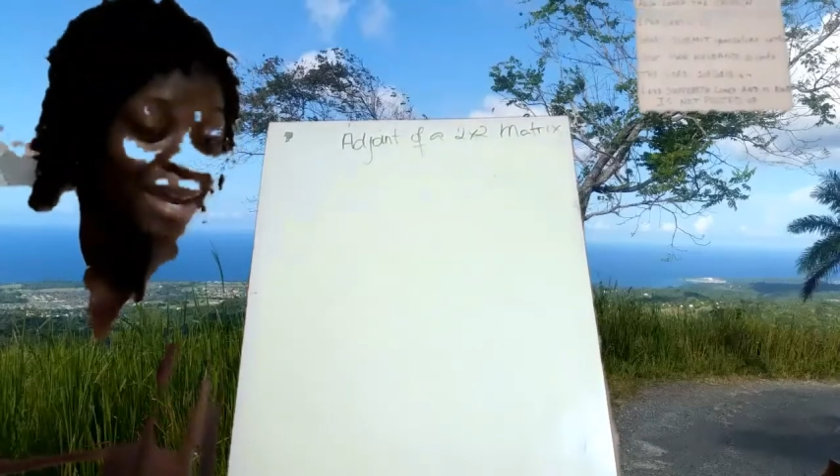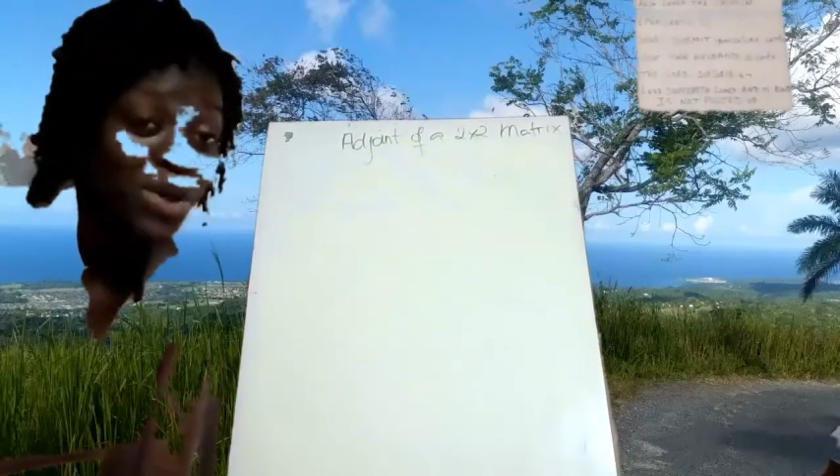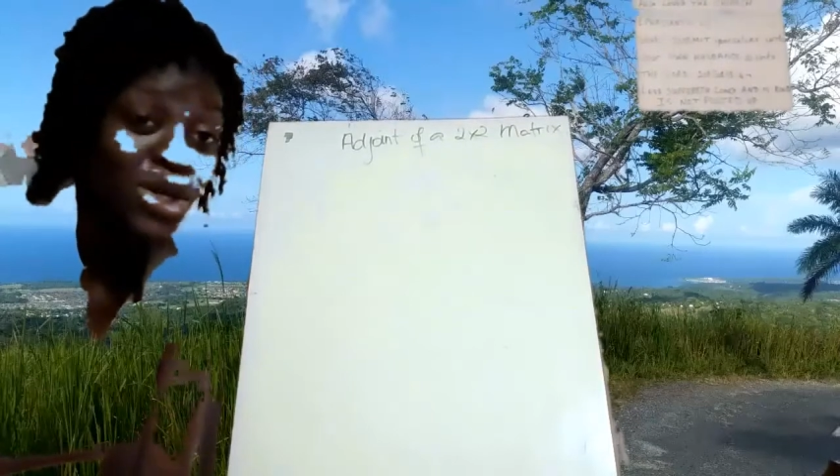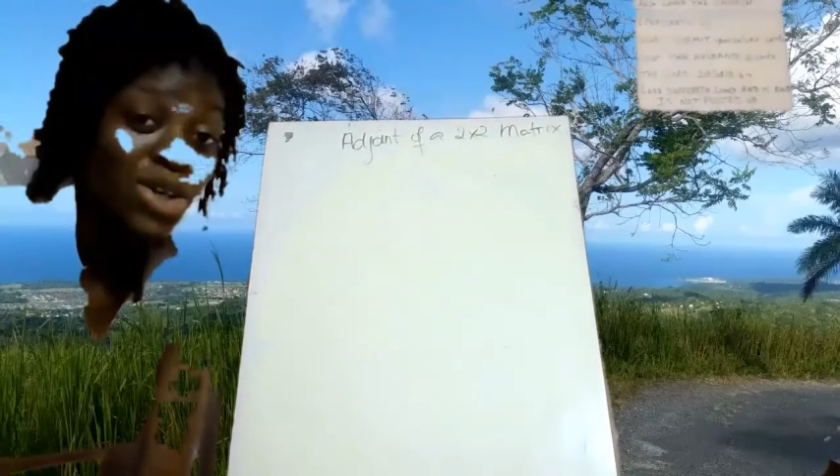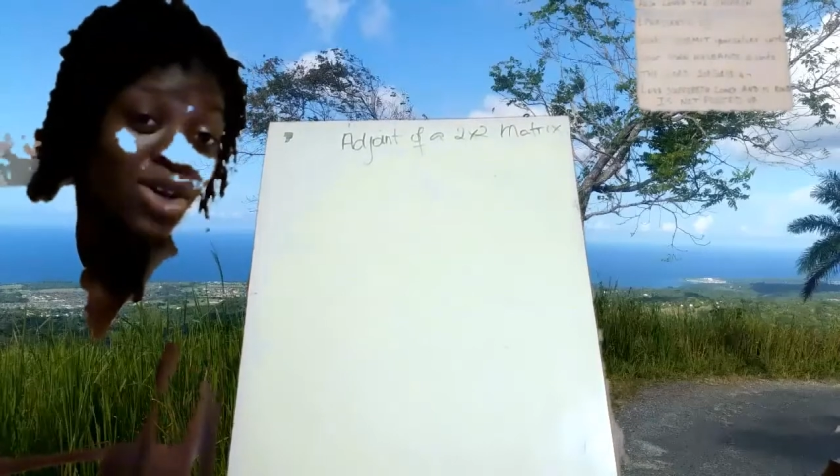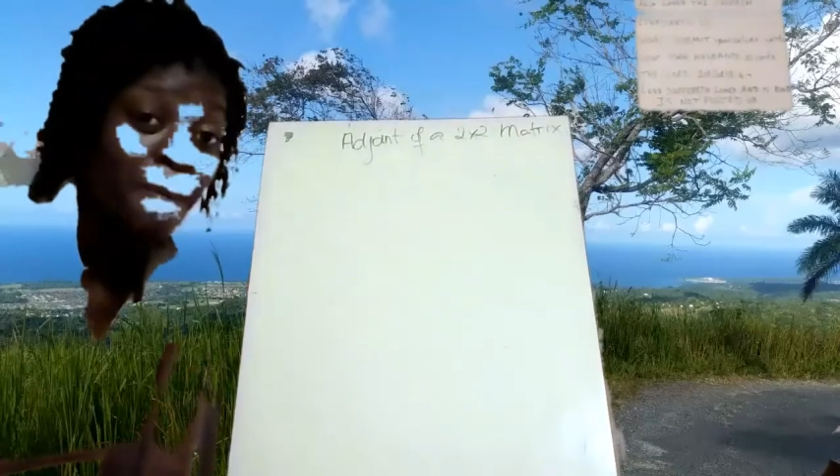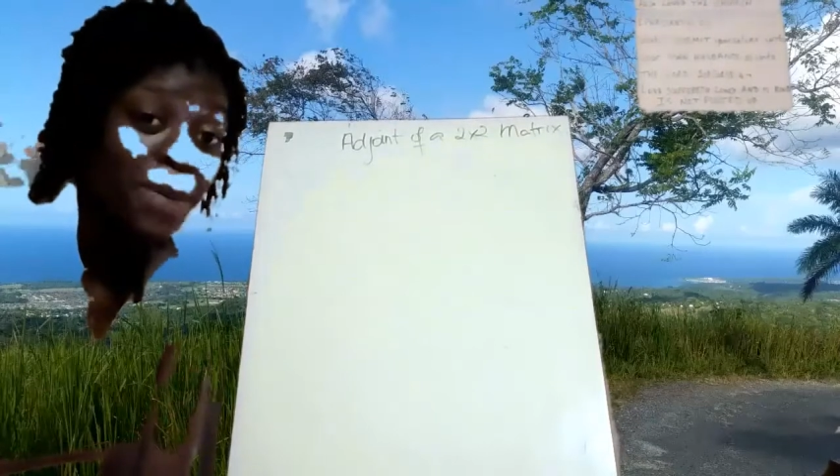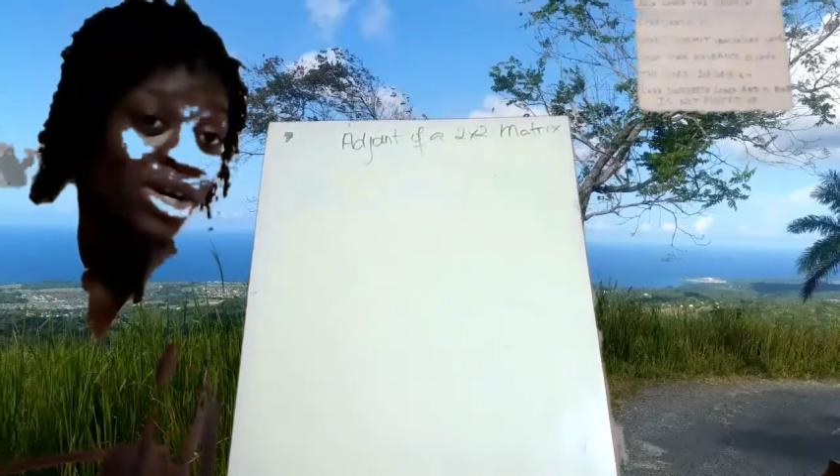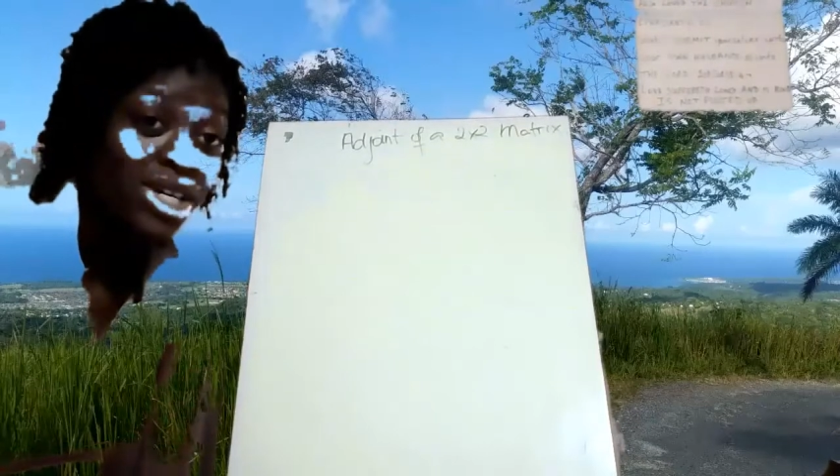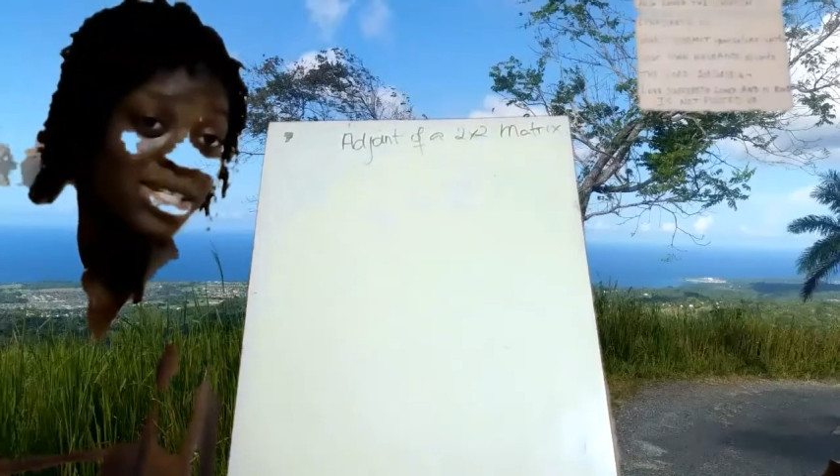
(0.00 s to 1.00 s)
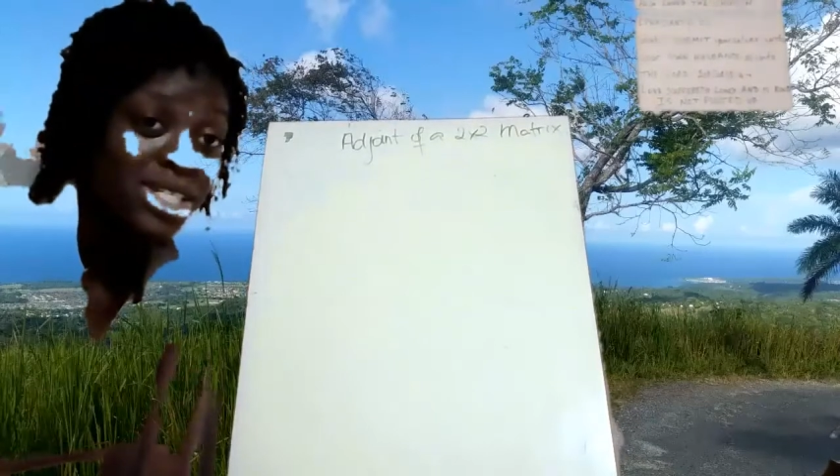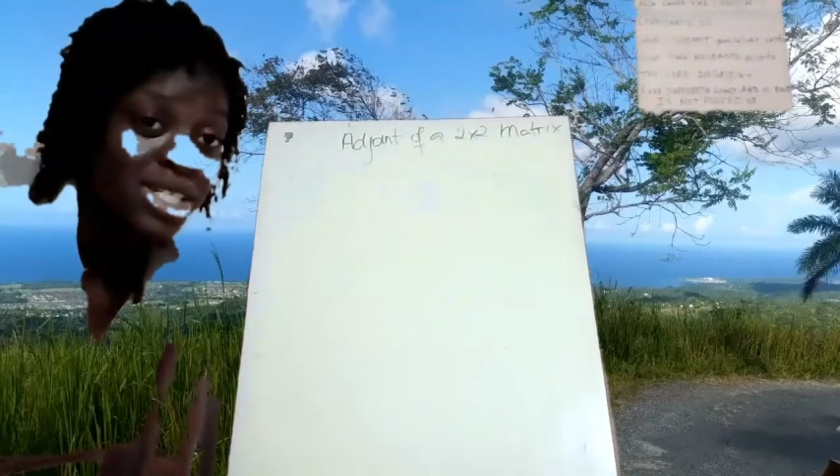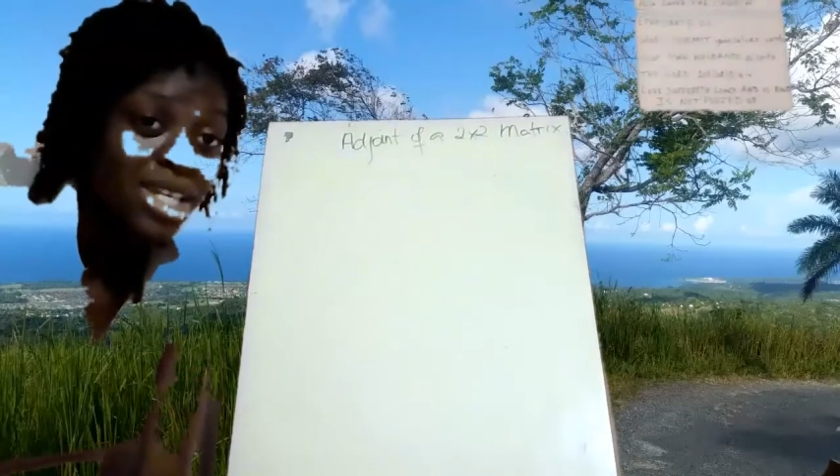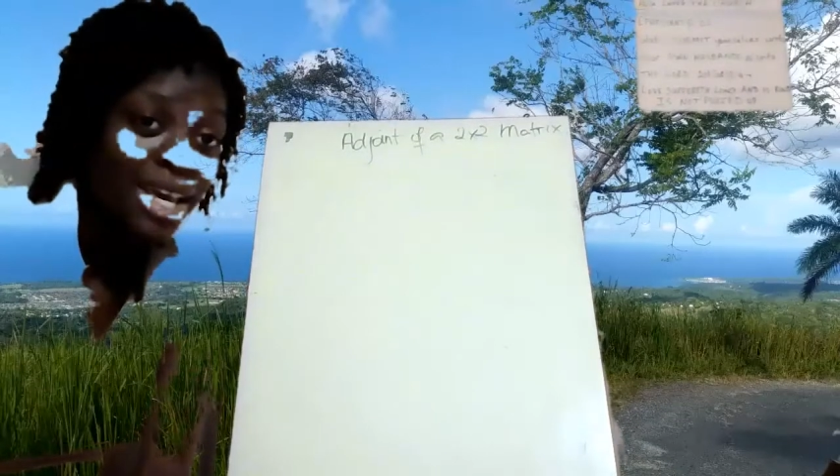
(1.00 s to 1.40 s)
I'm gonna pause